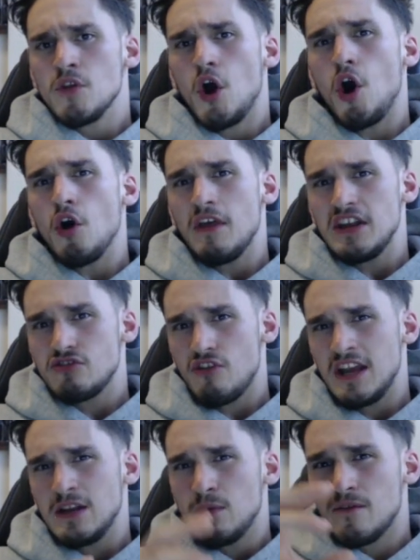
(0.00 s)
Are they
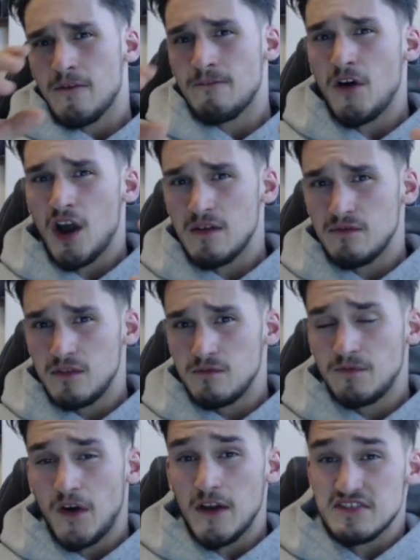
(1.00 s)
trading with a 5
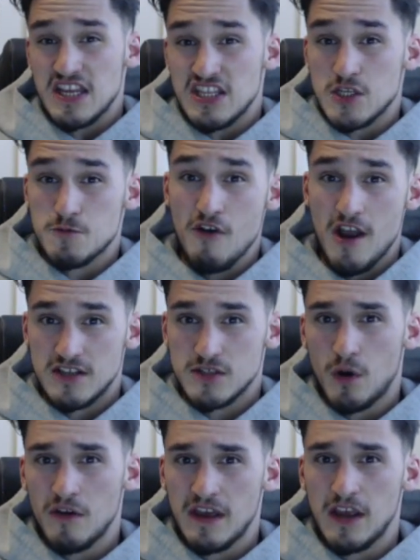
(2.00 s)
cent spread?
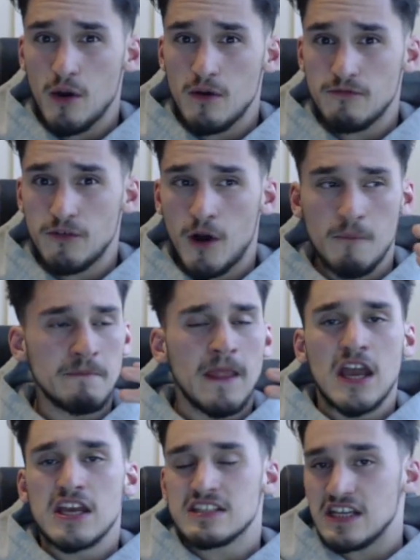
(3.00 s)
So are they going from
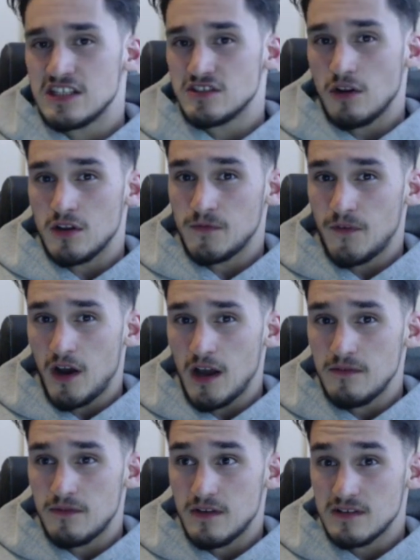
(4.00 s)

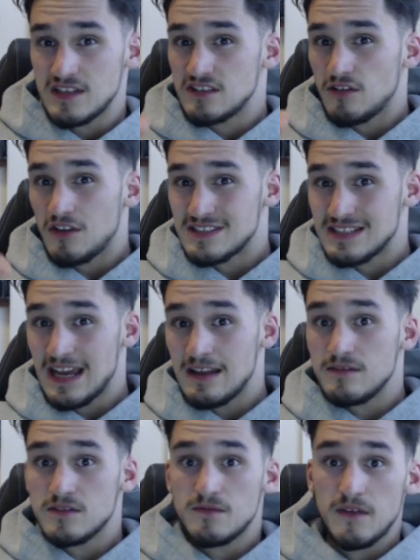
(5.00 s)
$6.05,
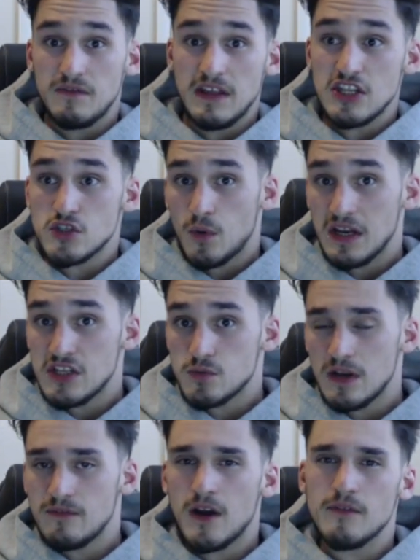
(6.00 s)
$6.10, $15, $20,
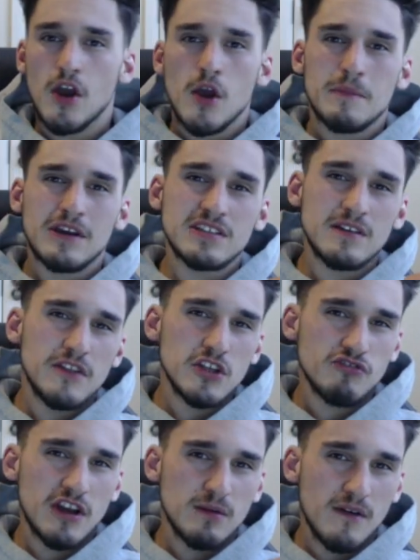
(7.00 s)
$25? Because if they're
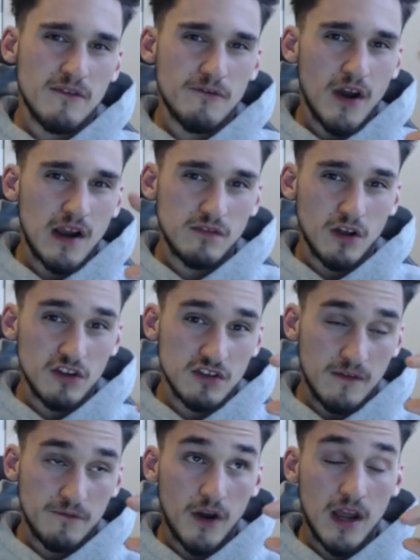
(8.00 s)
trading with a
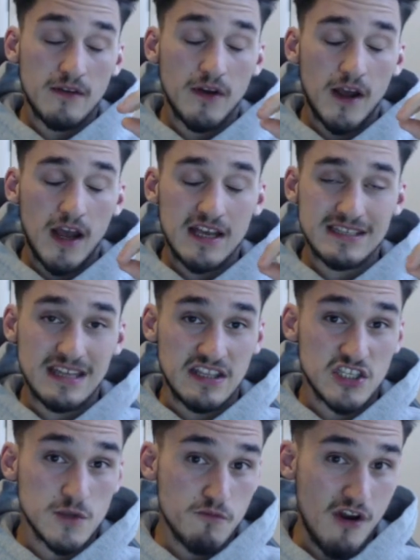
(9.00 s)
5
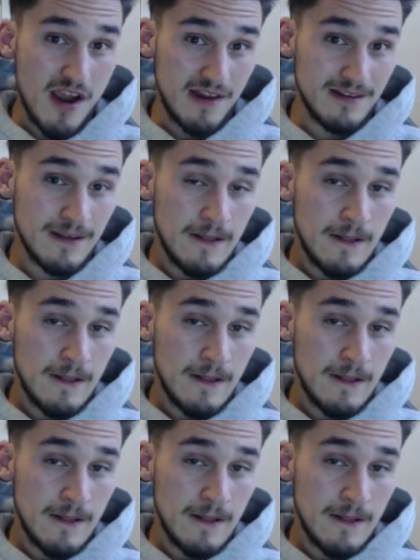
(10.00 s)
cent spread,